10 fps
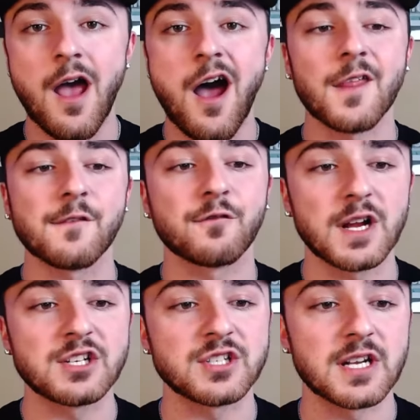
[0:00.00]
on the
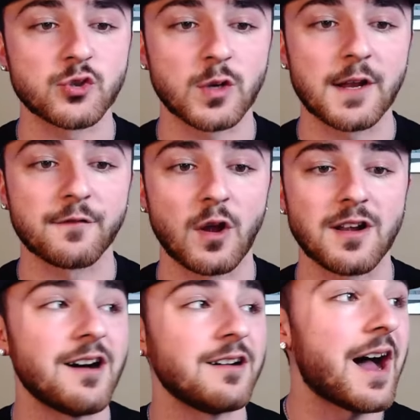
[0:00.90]
free agent and trade front.
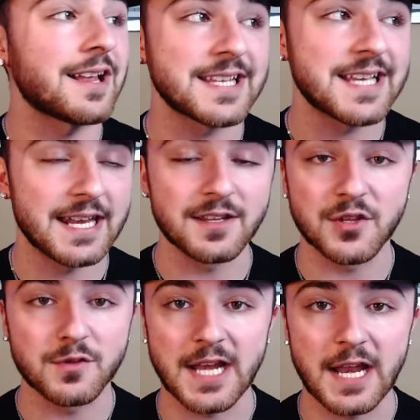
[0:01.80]
A lot to get
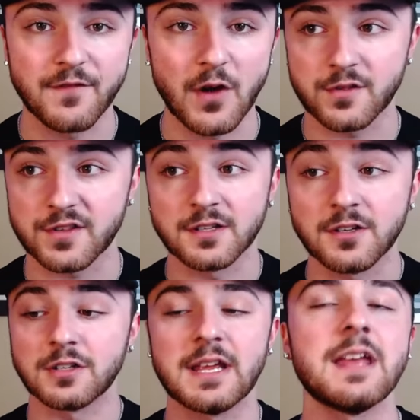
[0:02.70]
into today, folks.
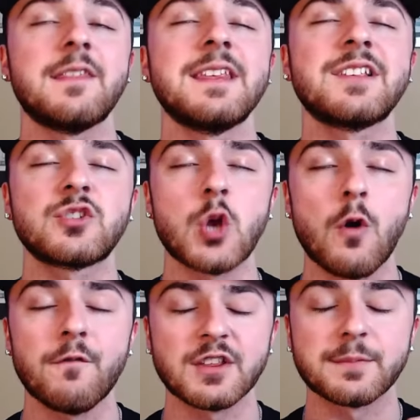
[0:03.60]
Literally, the
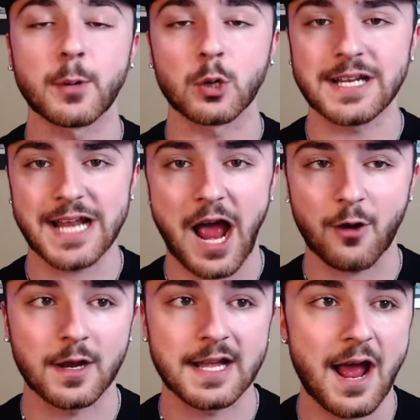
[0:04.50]
stove is burning hot
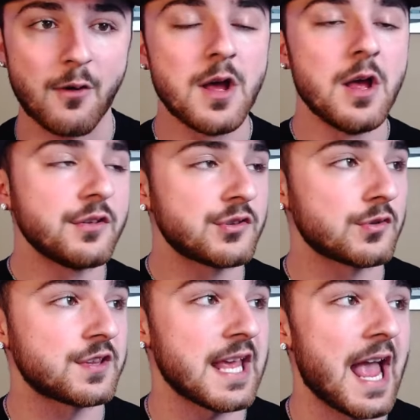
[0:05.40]
right now, so
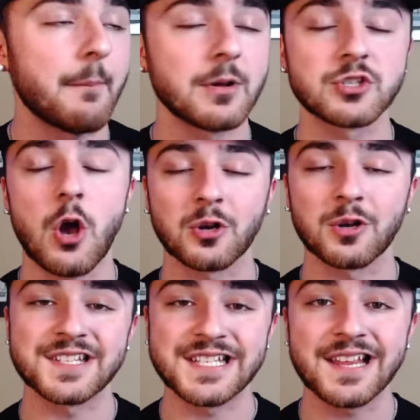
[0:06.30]
see how much longer
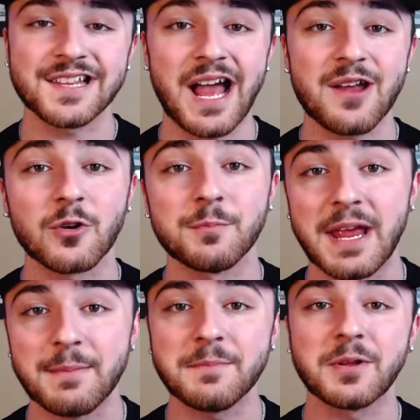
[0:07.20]
it stays hot, or
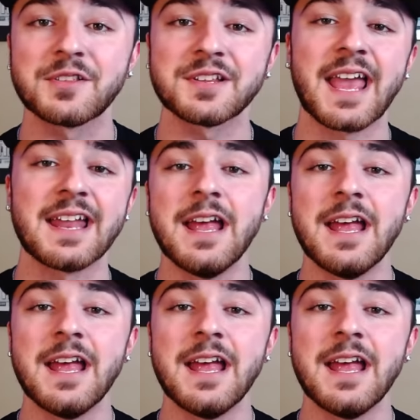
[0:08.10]
maybe because, again,